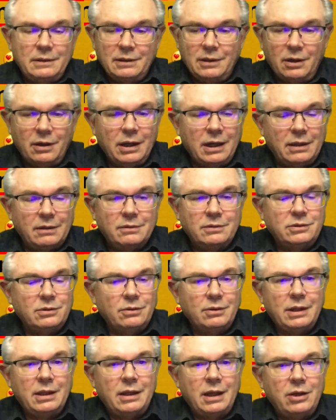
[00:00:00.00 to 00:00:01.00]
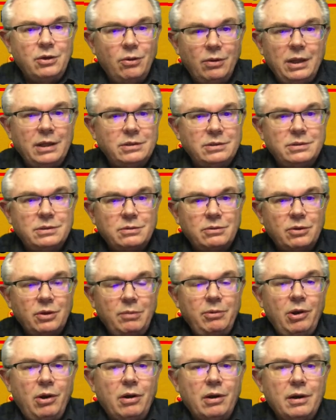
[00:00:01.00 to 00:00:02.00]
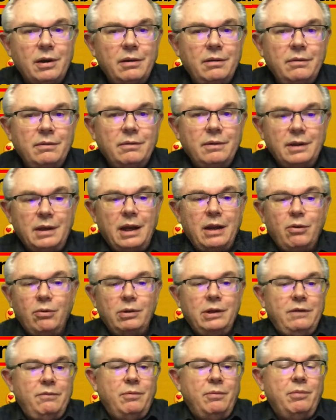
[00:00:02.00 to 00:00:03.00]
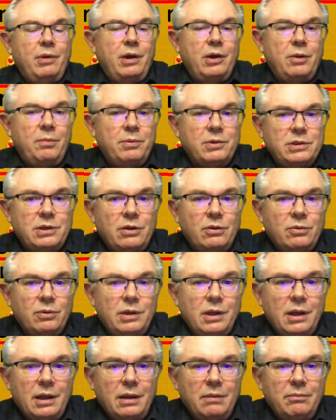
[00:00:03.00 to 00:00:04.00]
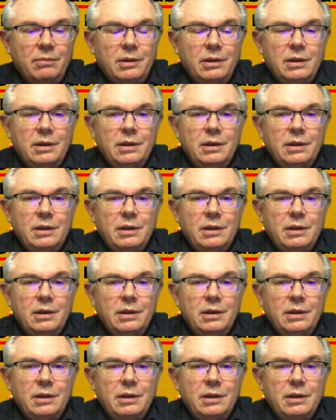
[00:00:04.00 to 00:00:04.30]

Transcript: All right, so I know that's going to be hard, and I don't live up 100% of the time,